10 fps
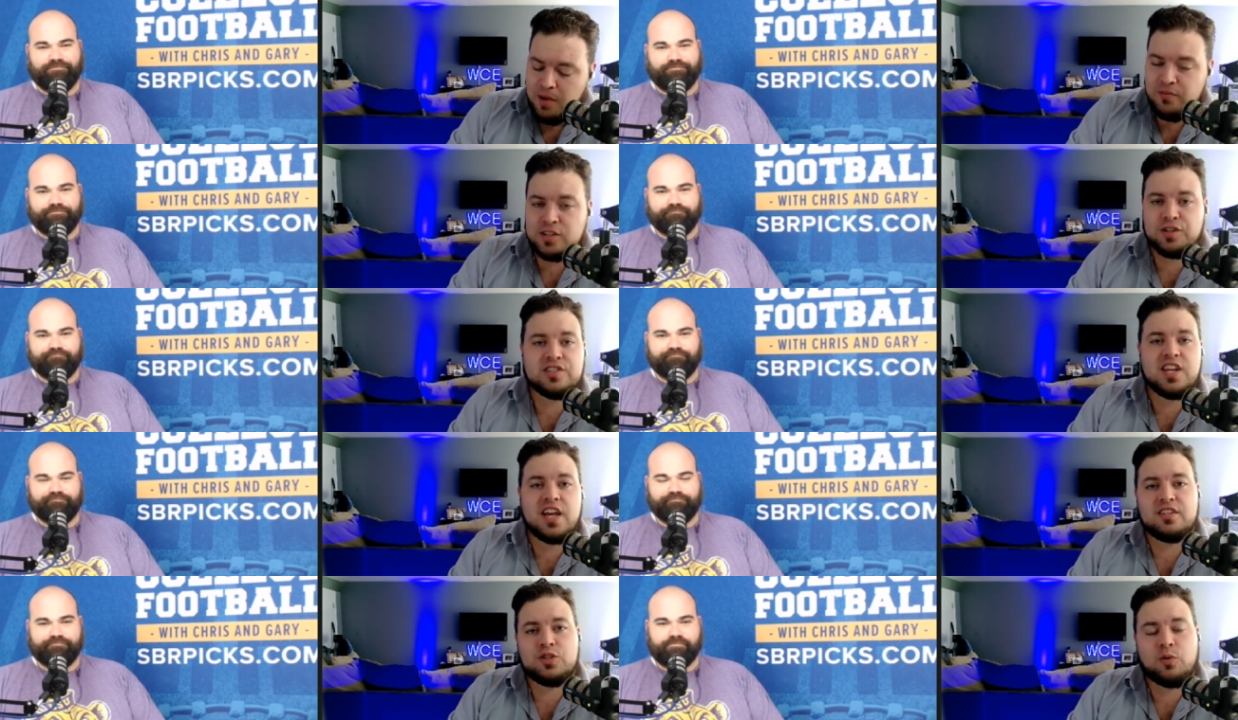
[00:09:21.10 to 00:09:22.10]
Speaker 1: venture to say
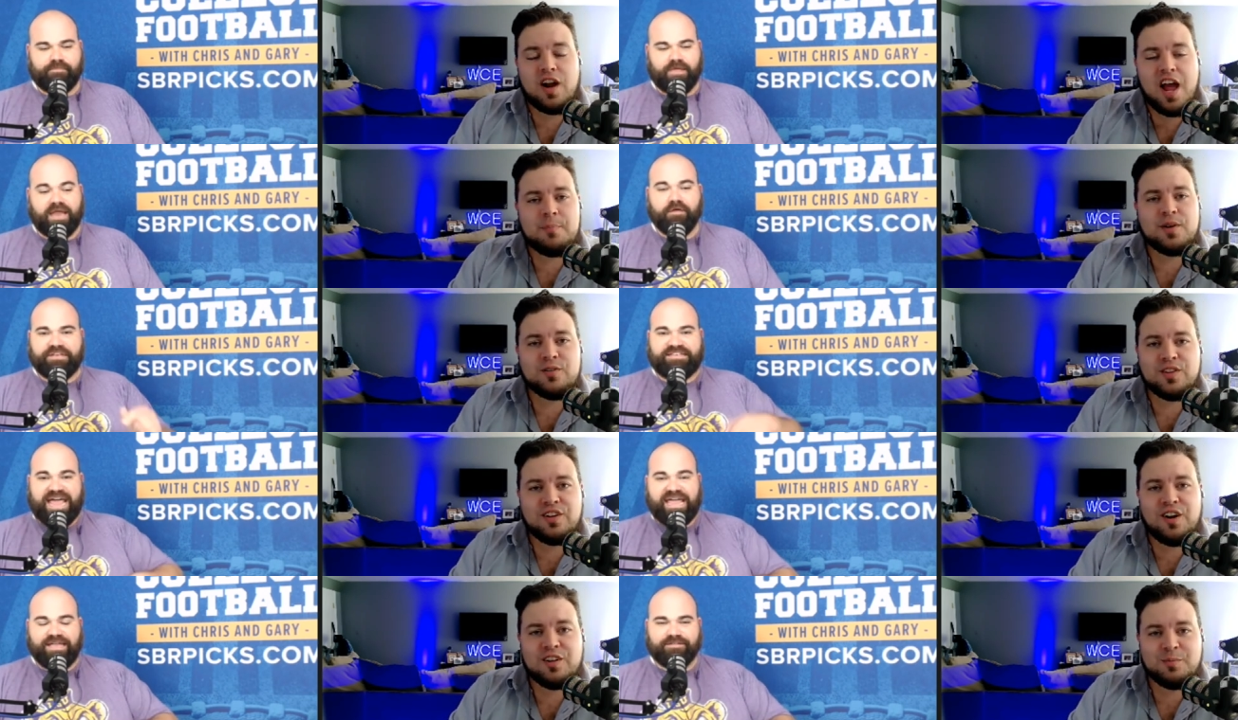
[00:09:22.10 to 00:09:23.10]
that you are happier than
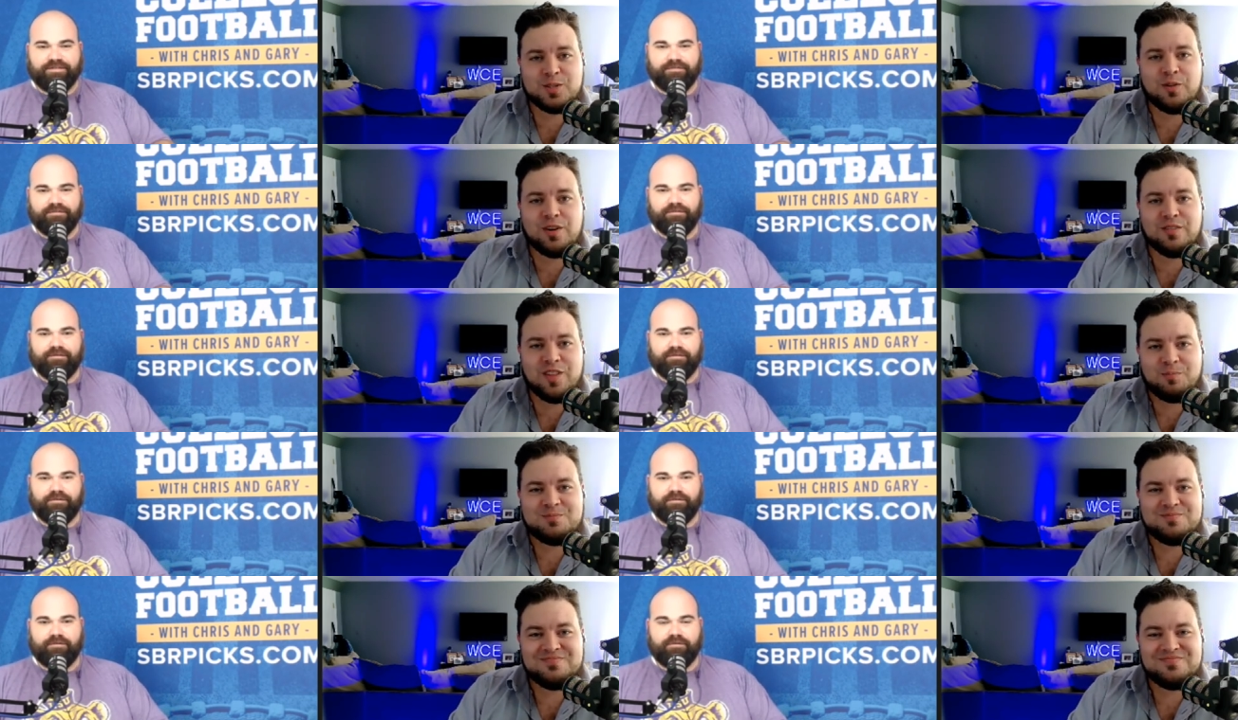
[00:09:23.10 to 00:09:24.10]
uh, the majority of them.
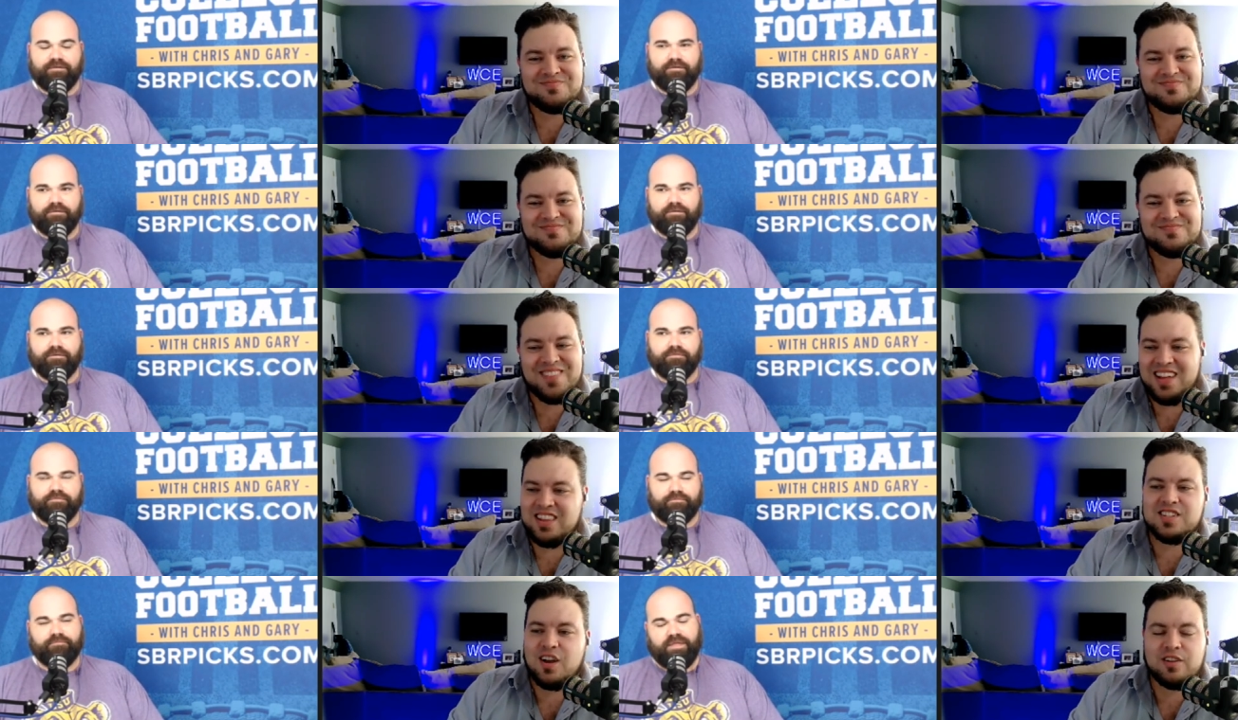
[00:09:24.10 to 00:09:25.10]
Hey,
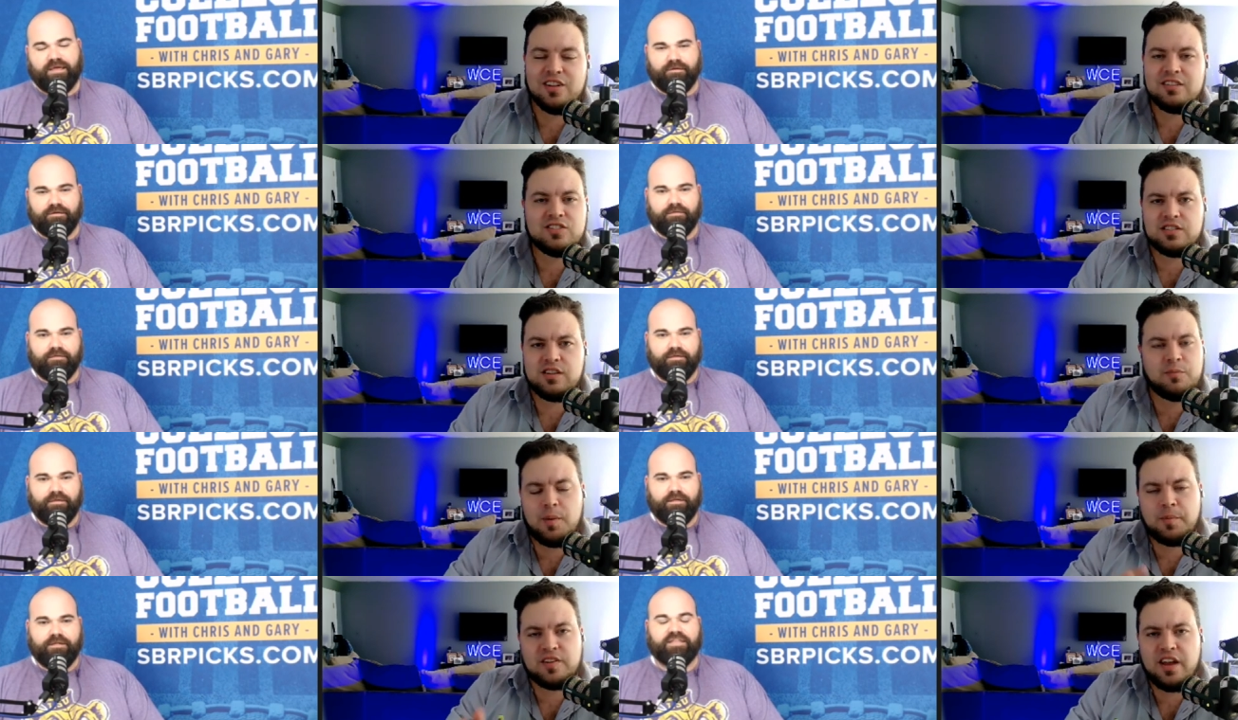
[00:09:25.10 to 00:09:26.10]
that's all you need. Just uh,
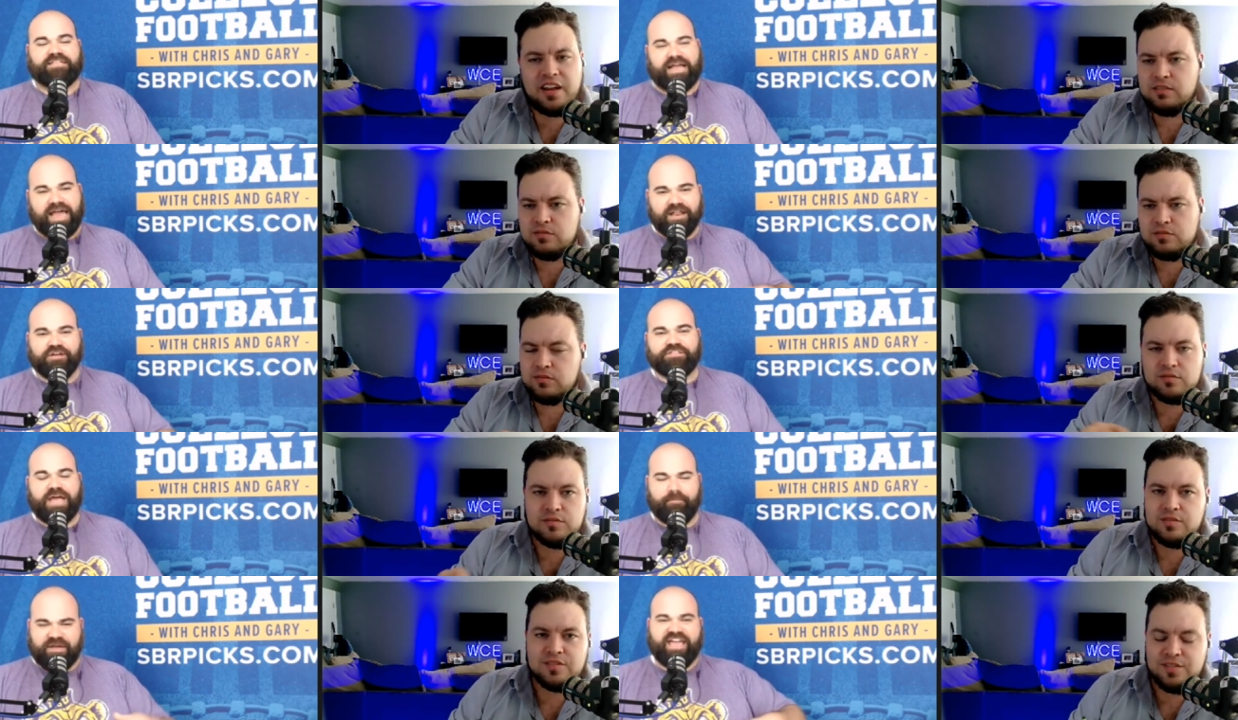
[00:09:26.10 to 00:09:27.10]
remember the Listen, date. I got a
Speaker 2: good job.
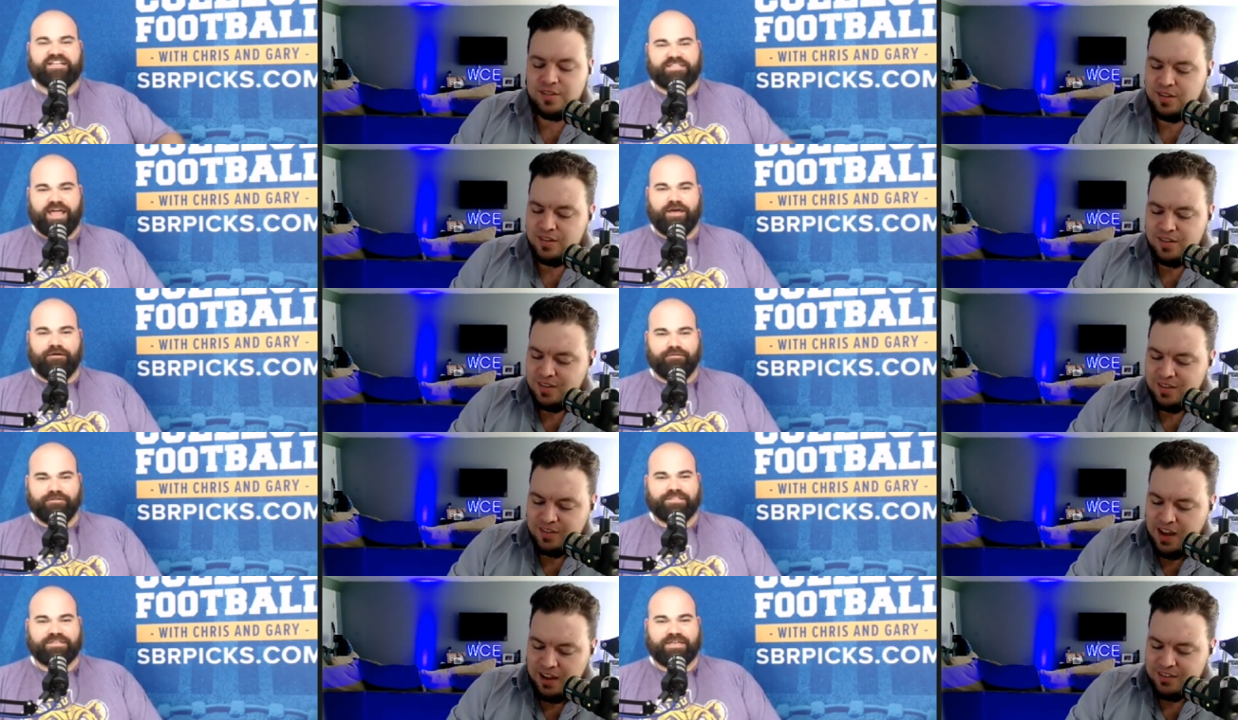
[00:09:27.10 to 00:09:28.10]
I'm a catch now.
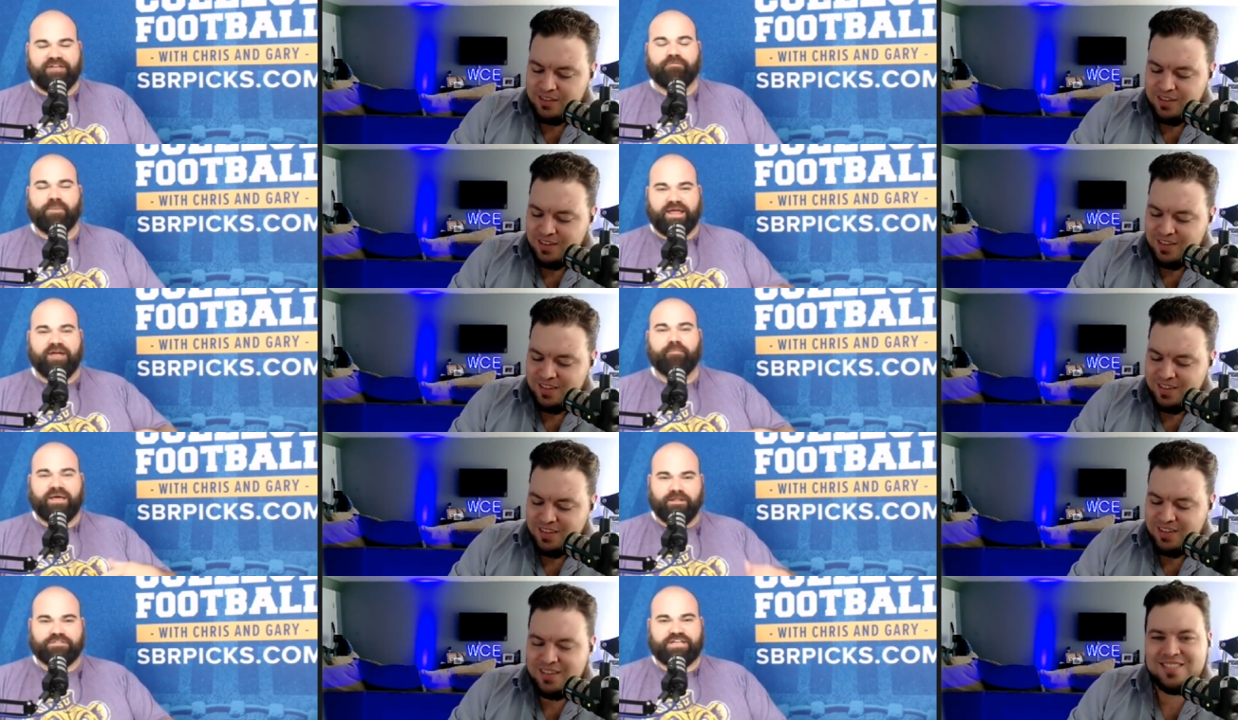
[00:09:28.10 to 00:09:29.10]
Listen, yeah. Everybody, everybody
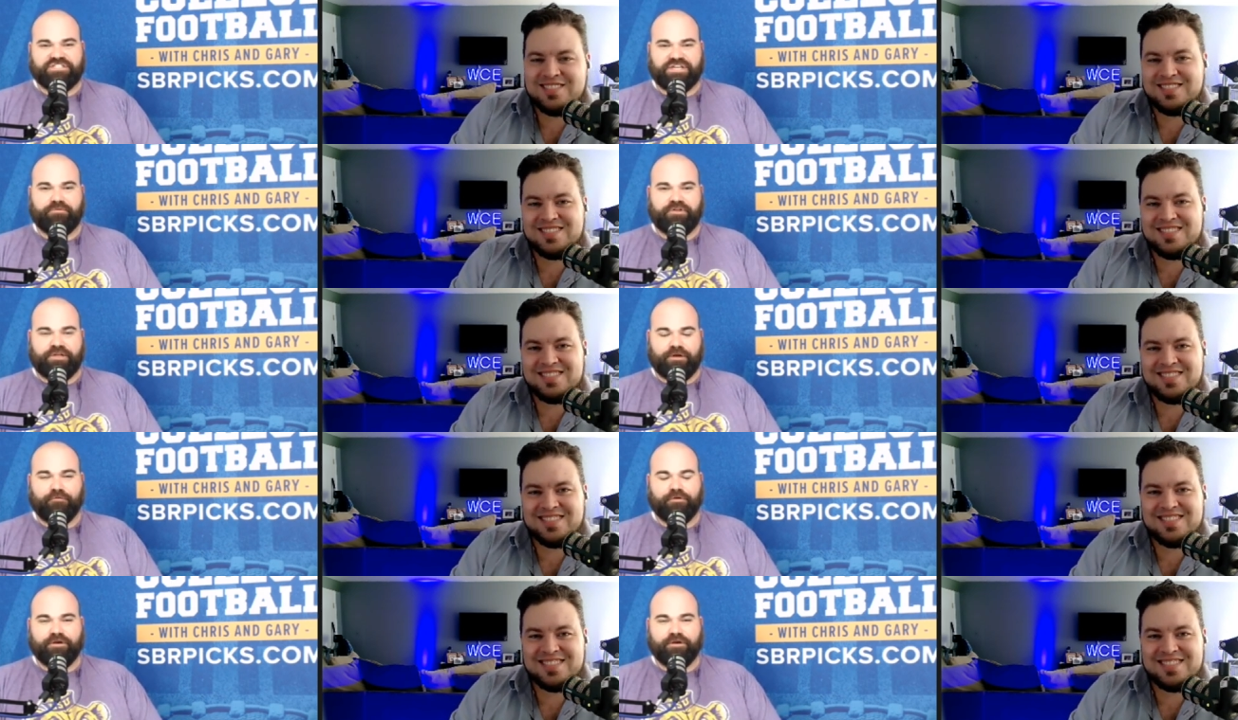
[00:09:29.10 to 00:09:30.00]
looks like shit when you get older.